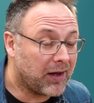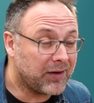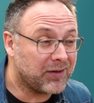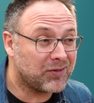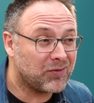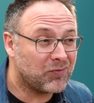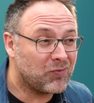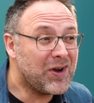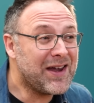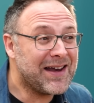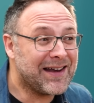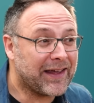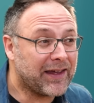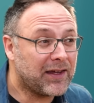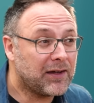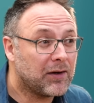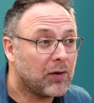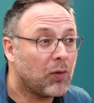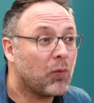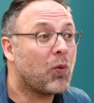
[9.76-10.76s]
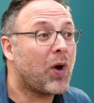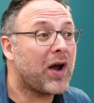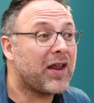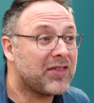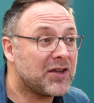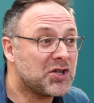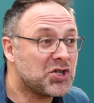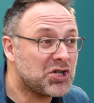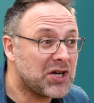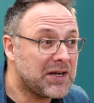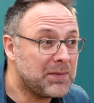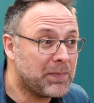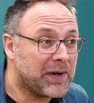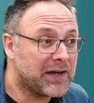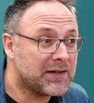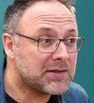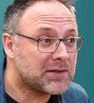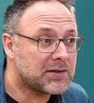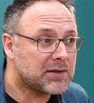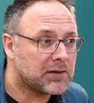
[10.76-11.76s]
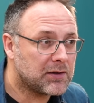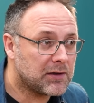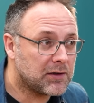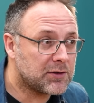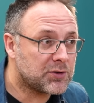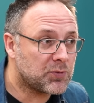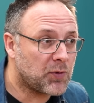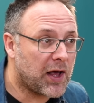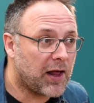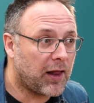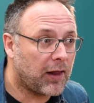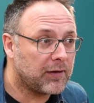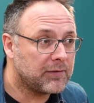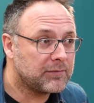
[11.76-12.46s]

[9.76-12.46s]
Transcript: and really one of the cheapest as well.